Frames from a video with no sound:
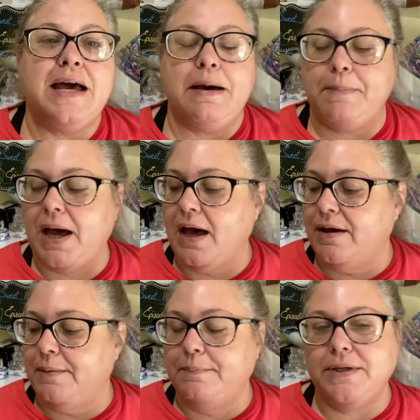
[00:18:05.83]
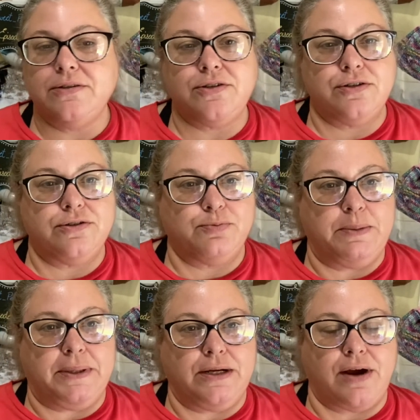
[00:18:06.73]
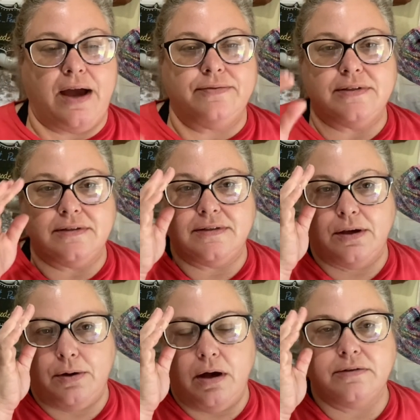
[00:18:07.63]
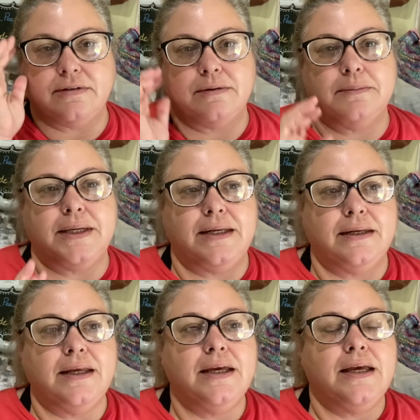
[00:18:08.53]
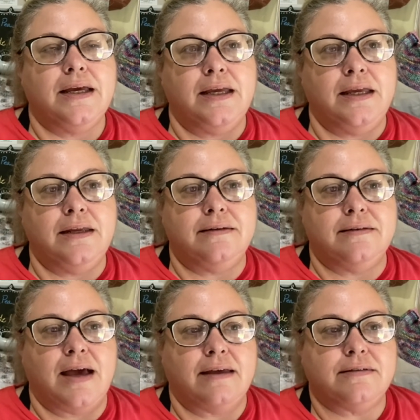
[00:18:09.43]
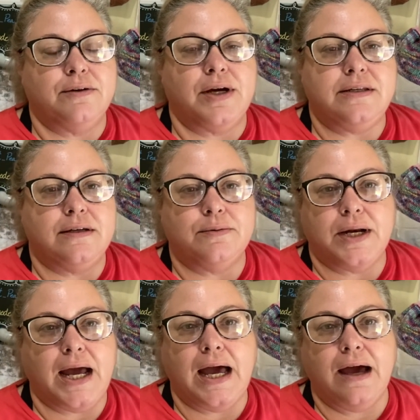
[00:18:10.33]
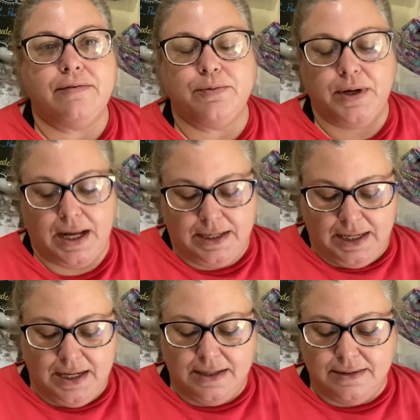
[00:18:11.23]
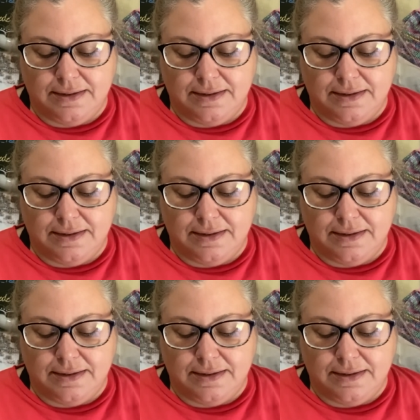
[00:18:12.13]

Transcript: My Mr. Sweet Pea Crafts is so awesome, and he has no idea what I have or what I need.